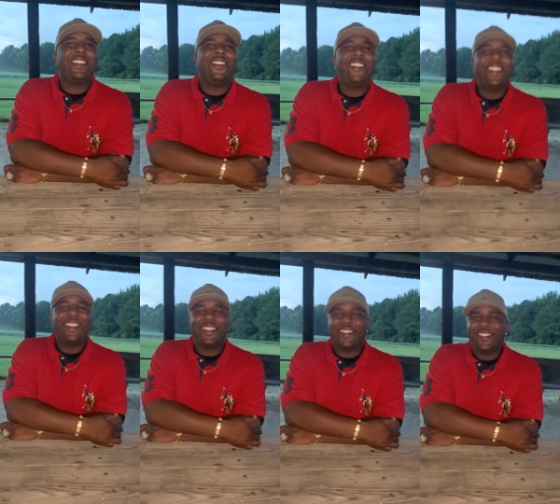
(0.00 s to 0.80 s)
Go
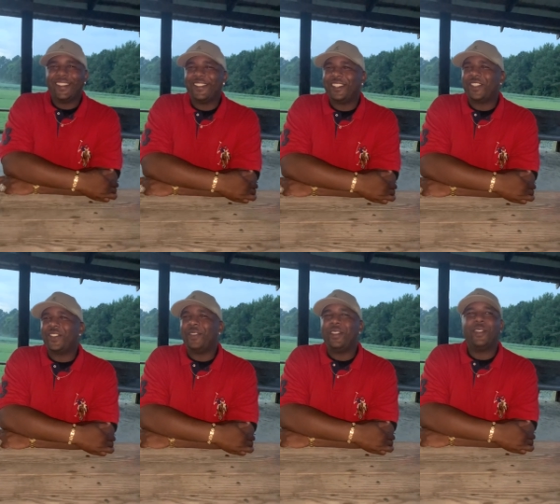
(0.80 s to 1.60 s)
ahead. That's
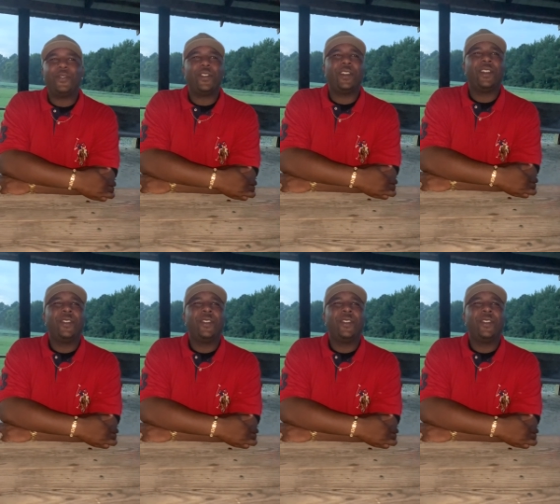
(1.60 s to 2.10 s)
what I'm here for.